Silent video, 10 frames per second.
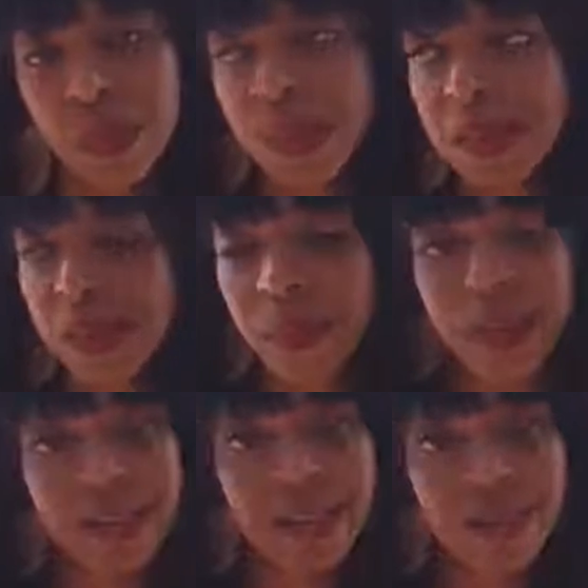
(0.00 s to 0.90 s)
Modesta, I
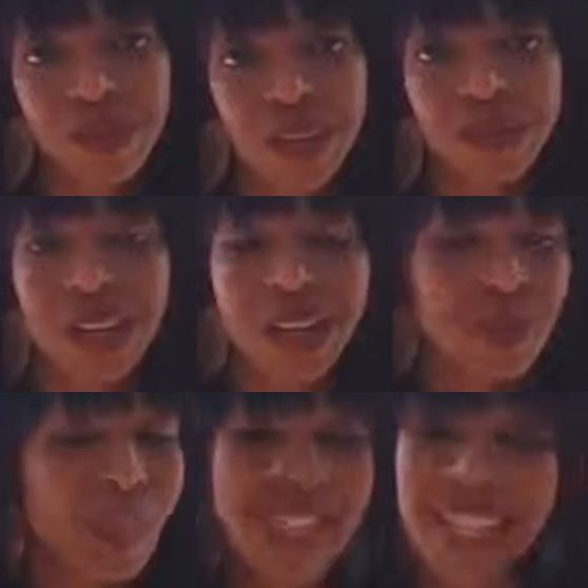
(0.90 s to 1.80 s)
mean, thanks for the advice,
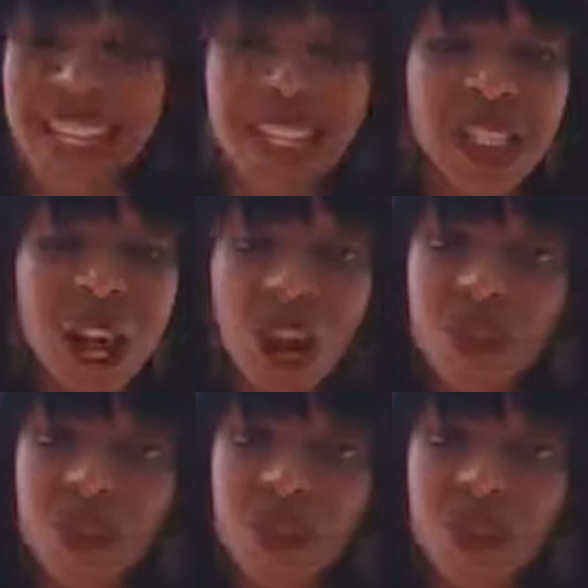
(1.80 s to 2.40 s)
but this thing is